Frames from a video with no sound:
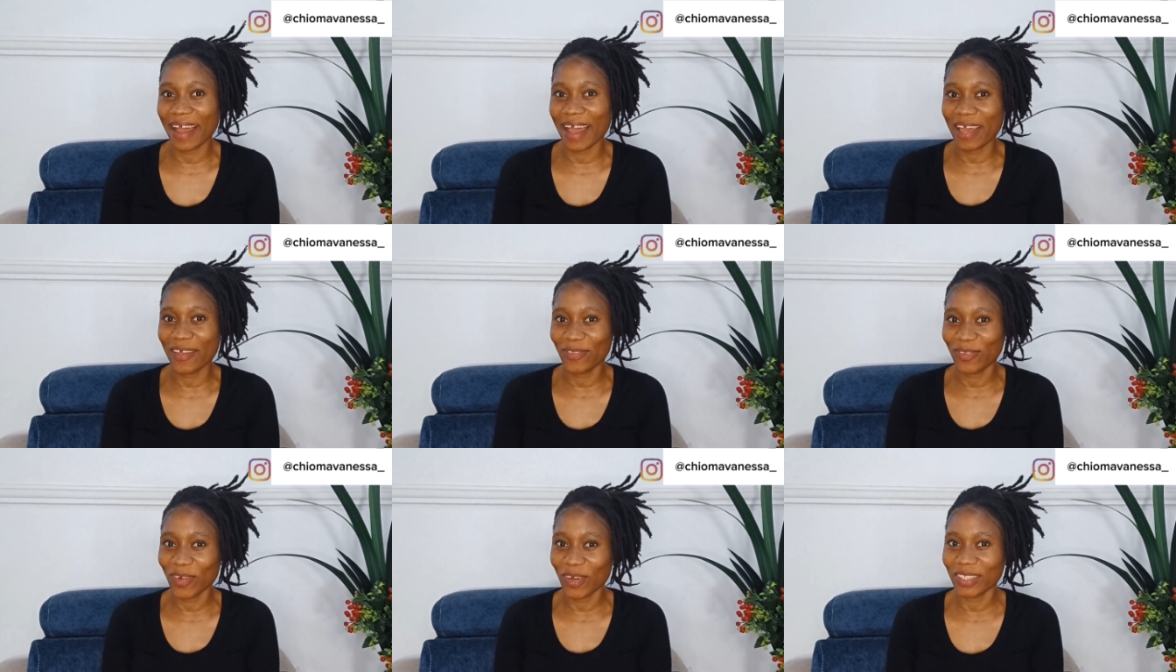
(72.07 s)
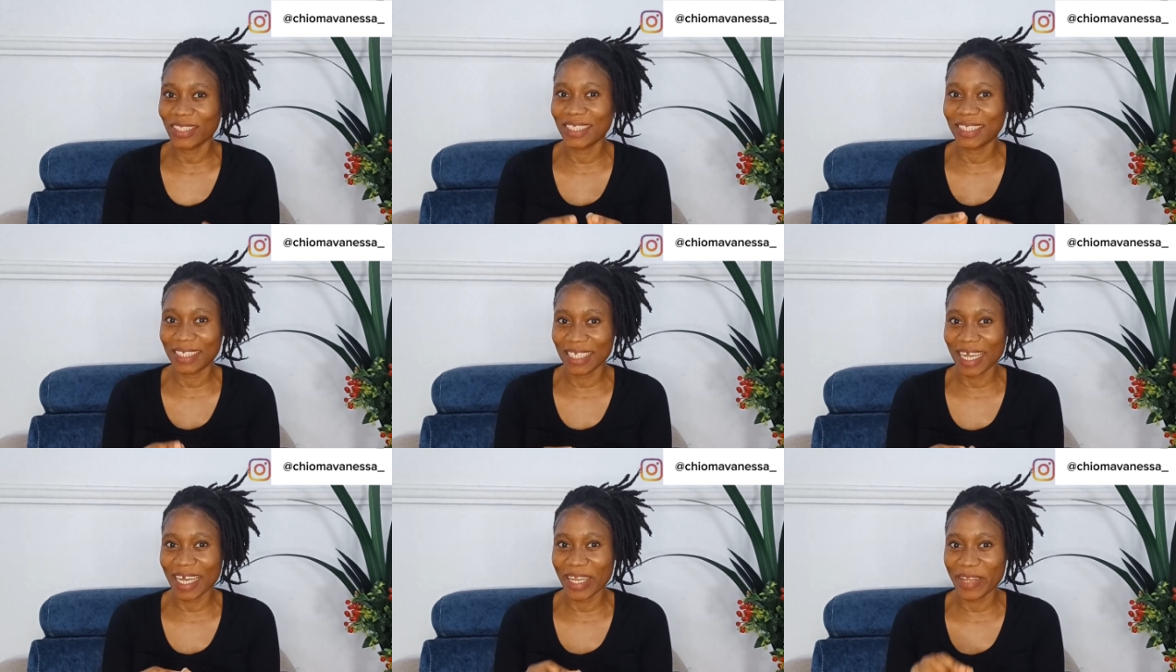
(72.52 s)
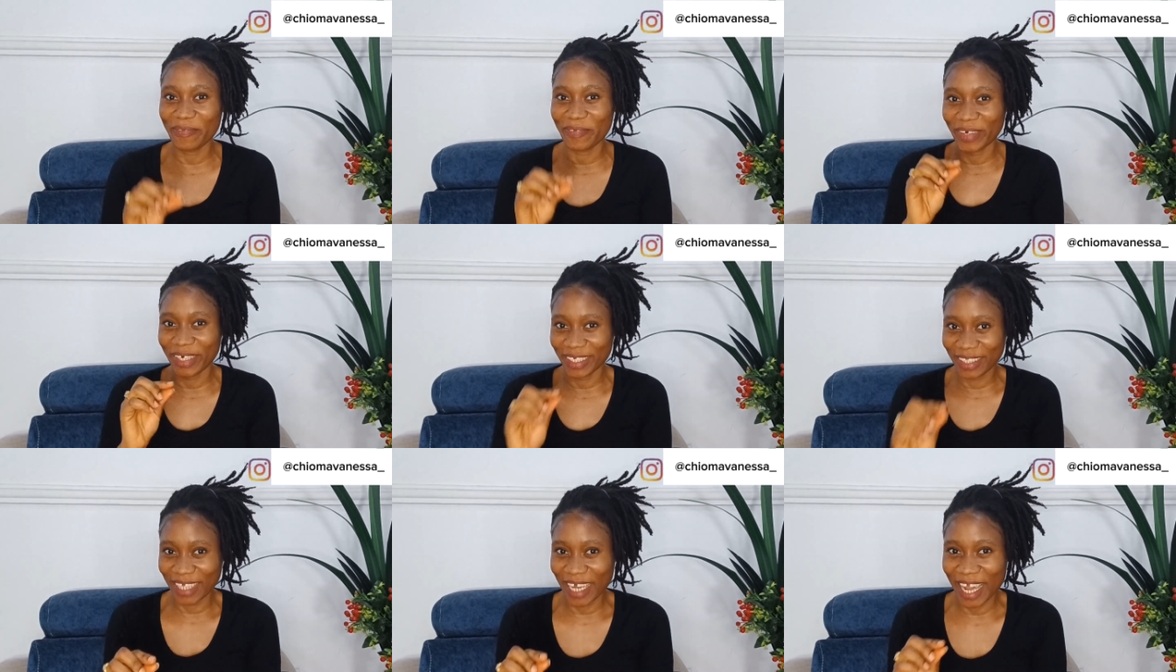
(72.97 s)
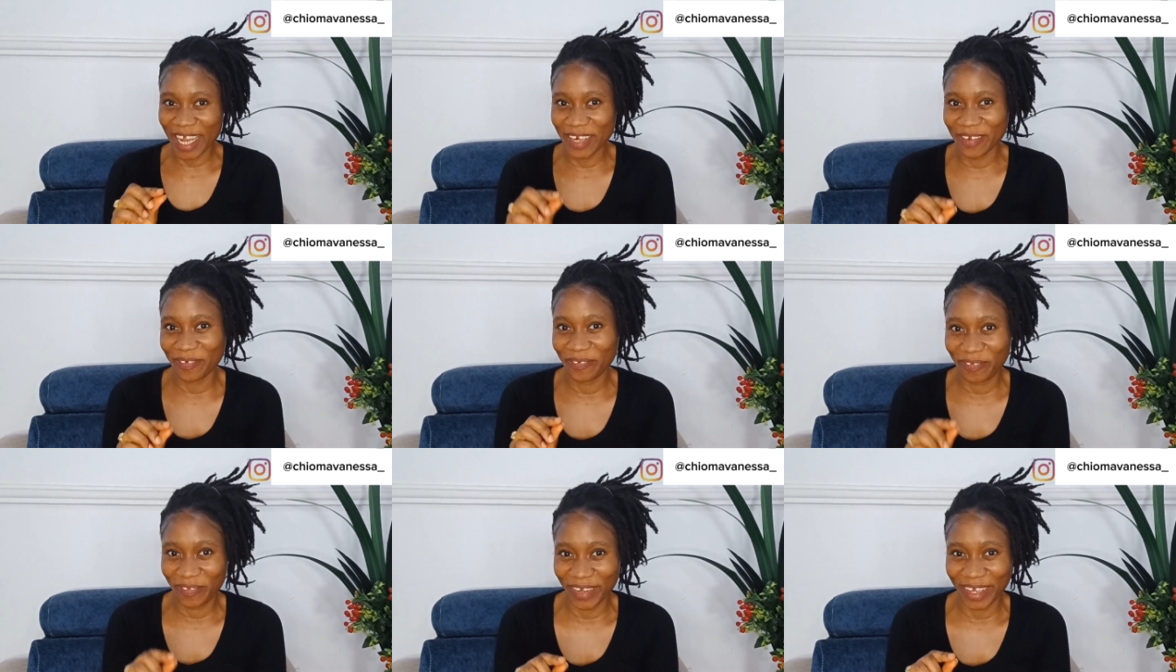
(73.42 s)
I thought she had a very
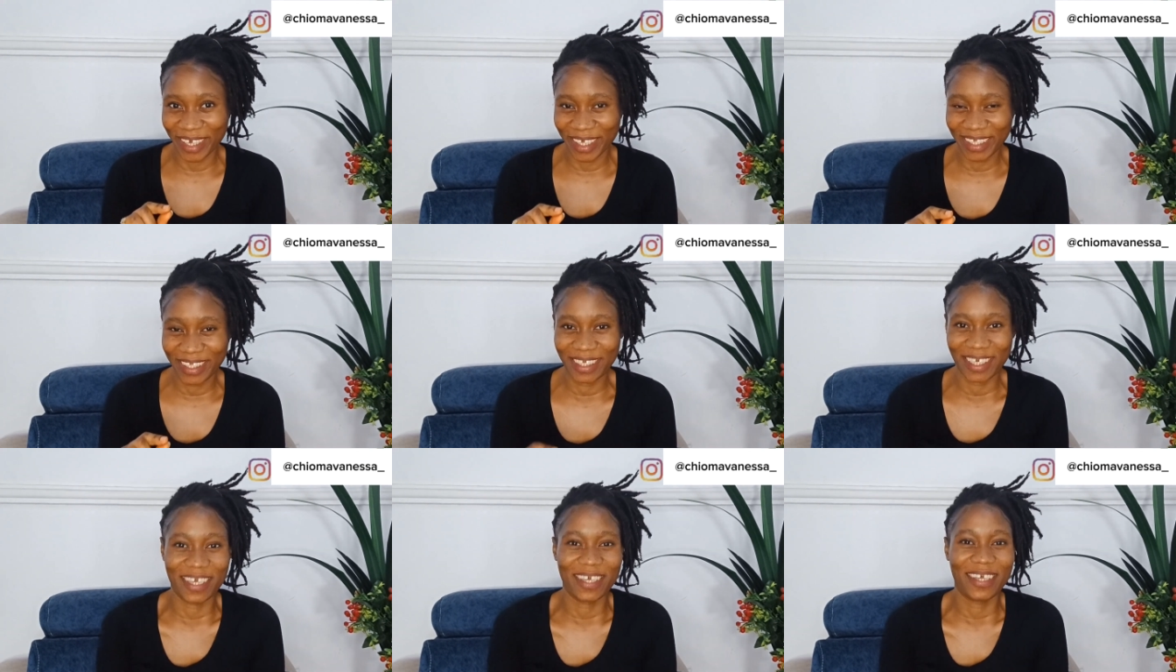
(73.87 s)
tiny faith.